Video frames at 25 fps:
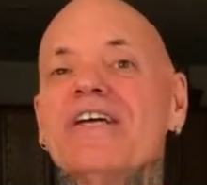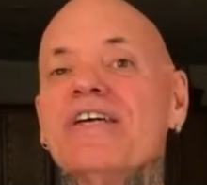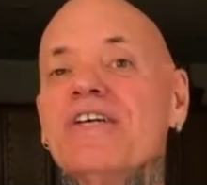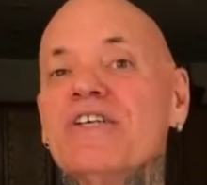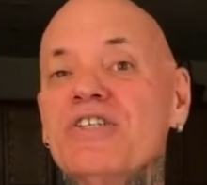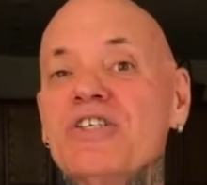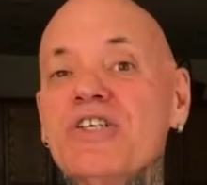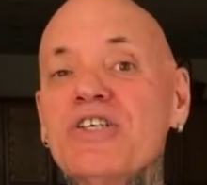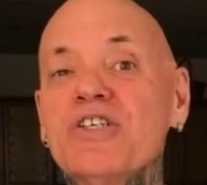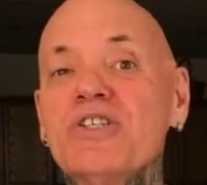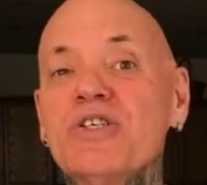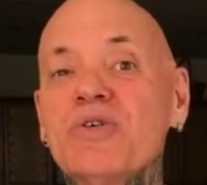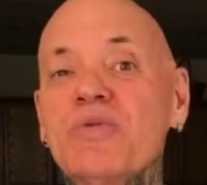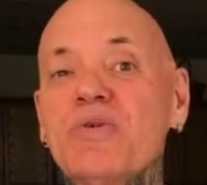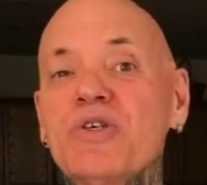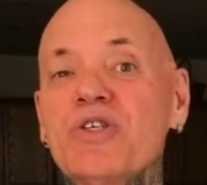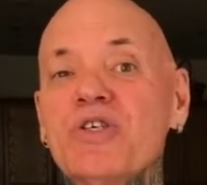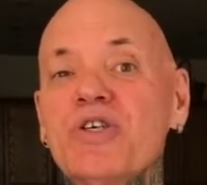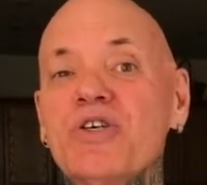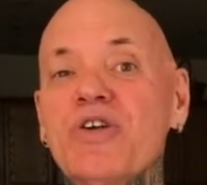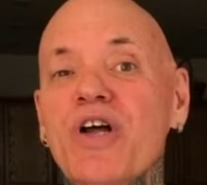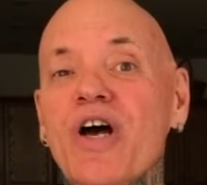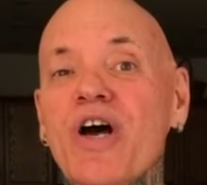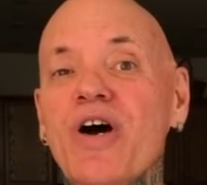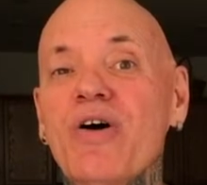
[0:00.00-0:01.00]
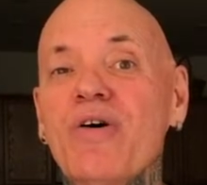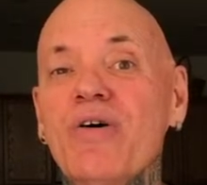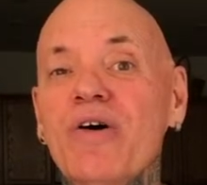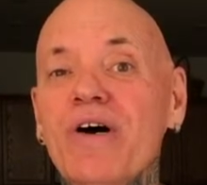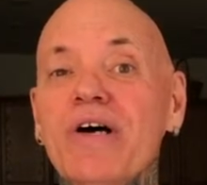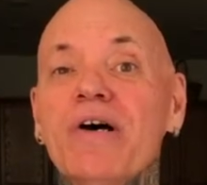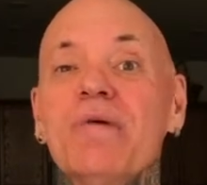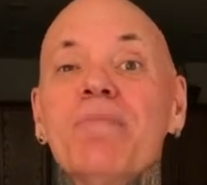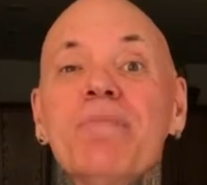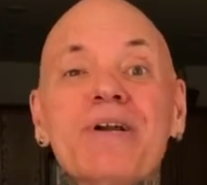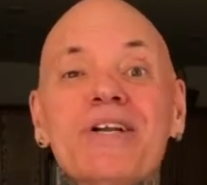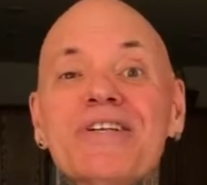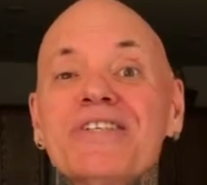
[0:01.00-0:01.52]
It's easy once you know,
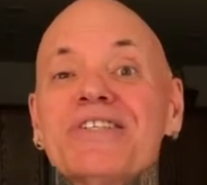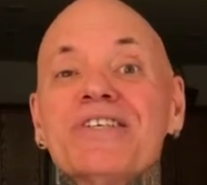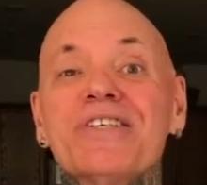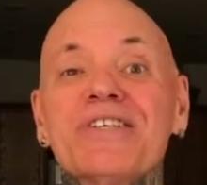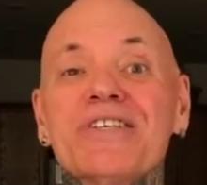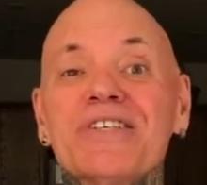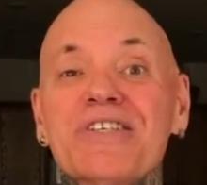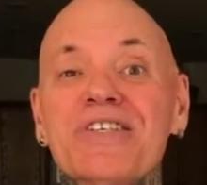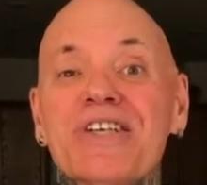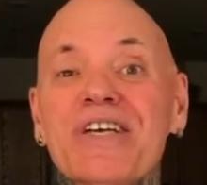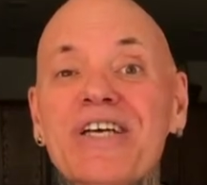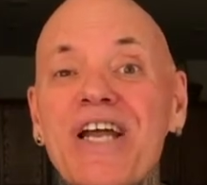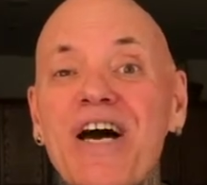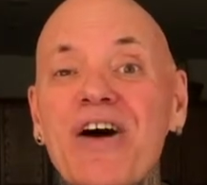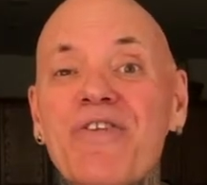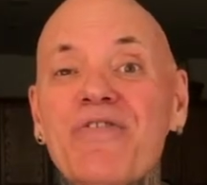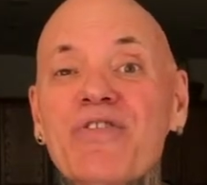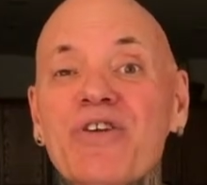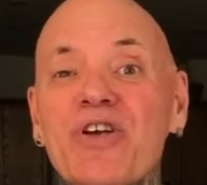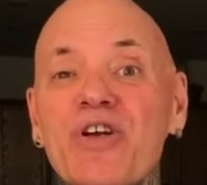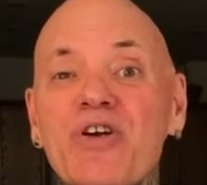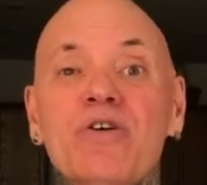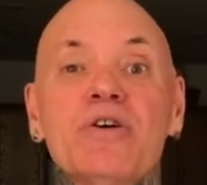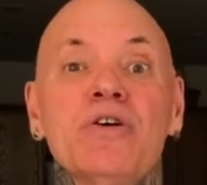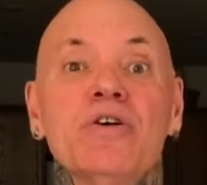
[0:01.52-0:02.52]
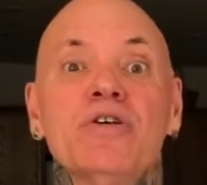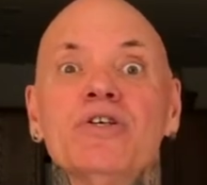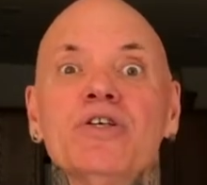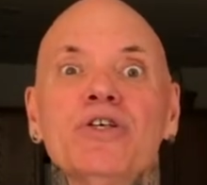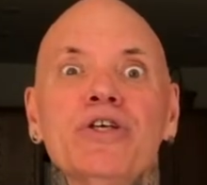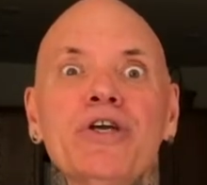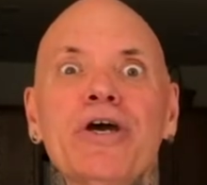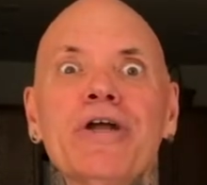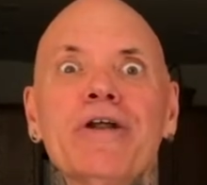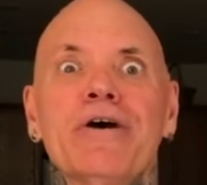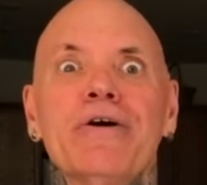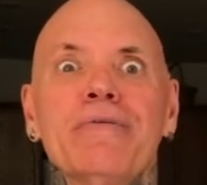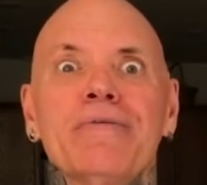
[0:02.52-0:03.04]
but until it's laid out for you,
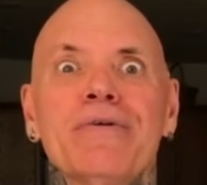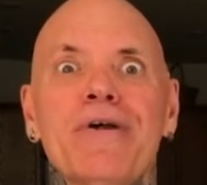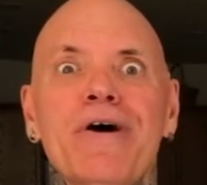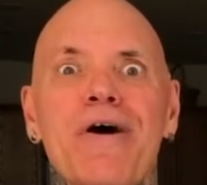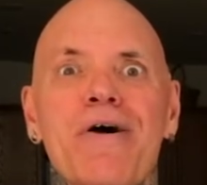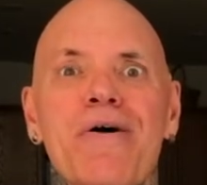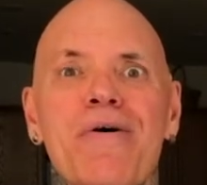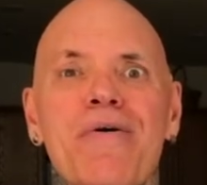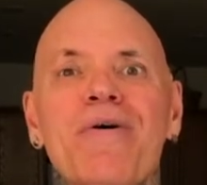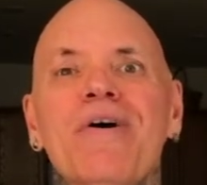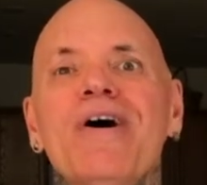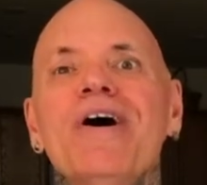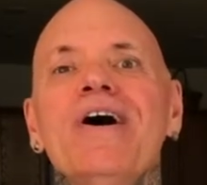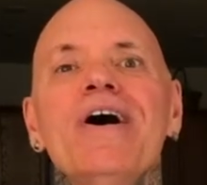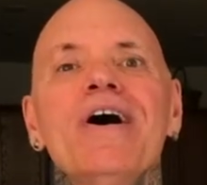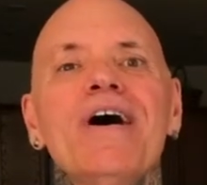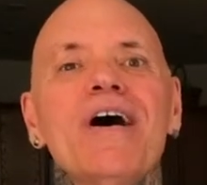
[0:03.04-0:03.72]
you don't know.